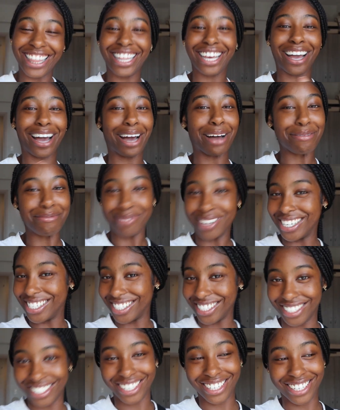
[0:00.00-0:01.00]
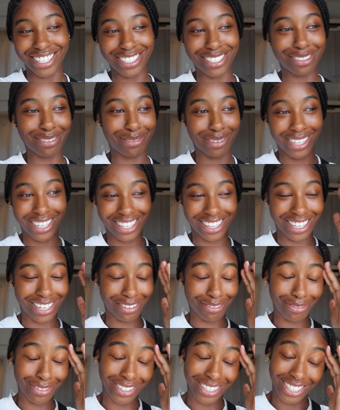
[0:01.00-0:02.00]
God blesses us with
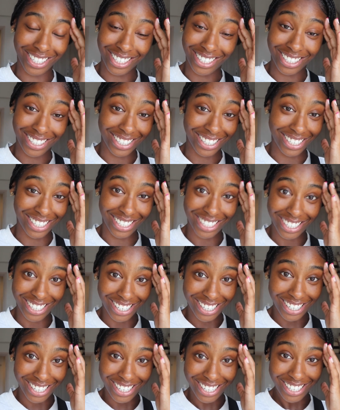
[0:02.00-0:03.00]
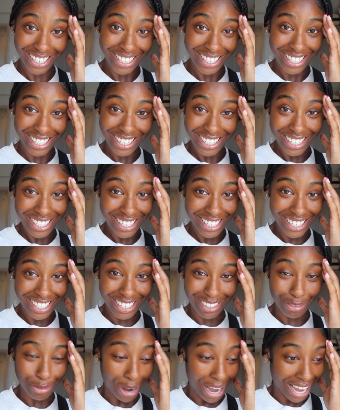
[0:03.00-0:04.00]
a really good
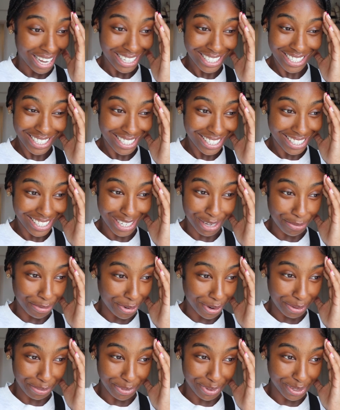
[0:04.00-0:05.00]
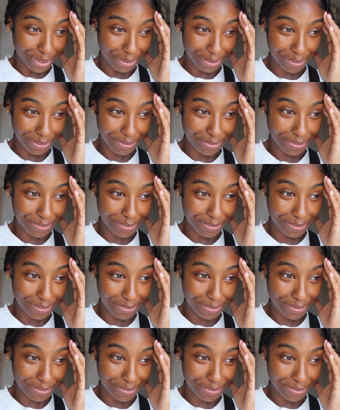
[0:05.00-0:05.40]
wax appointment.